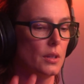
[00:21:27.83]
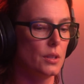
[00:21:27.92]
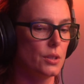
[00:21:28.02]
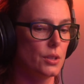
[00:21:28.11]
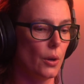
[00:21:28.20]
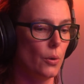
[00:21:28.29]

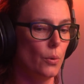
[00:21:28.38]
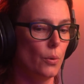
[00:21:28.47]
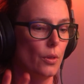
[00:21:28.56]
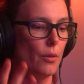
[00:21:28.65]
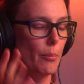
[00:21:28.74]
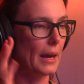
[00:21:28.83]
So
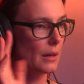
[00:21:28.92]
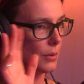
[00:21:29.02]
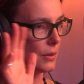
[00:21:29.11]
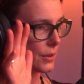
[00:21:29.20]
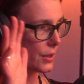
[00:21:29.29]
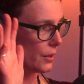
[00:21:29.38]
the
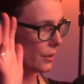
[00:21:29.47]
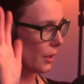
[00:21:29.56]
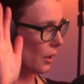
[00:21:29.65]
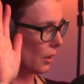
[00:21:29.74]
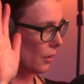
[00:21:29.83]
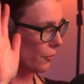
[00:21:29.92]
magmas that
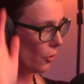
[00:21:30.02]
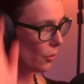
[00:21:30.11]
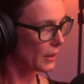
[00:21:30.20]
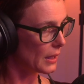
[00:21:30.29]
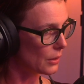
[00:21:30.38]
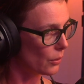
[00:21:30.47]
are
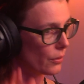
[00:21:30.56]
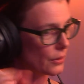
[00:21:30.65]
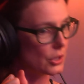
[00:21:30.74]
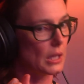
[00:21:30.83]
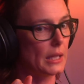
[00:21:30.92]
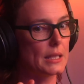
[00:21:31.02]
forming in northern
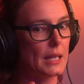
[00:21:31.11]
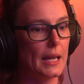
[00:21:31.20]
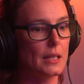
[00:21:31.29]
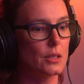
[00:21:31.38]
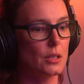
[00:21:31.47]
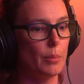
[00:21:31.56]
Chile
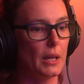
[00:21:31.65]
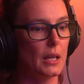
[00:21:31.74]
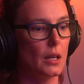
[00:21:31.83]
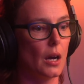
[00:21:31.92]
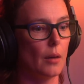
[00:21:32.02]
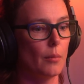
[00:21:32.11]
tend to
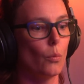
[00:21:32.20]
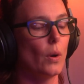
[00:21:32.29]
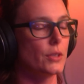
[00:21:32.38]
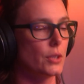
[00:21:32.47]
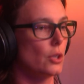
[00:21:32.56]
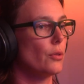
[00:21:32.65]
be
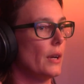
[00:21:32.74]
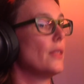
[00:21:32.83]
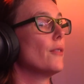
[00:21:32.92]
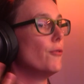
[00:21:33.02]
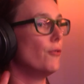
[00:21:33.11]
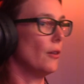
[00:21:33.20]
ones that create
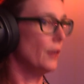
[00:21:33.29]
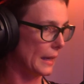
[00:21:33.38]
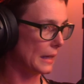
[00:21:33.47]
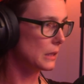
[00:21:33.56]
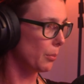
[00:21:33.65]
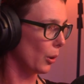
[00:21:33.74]
the very
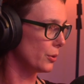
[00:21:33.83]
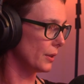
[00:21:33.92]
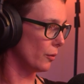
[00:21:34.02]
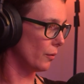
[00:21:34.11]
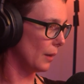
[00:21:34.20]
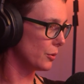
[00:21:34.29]
explosive
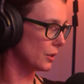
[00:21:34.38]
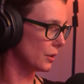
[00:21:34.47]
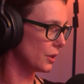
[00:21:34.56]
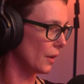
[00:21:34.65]
eruptions.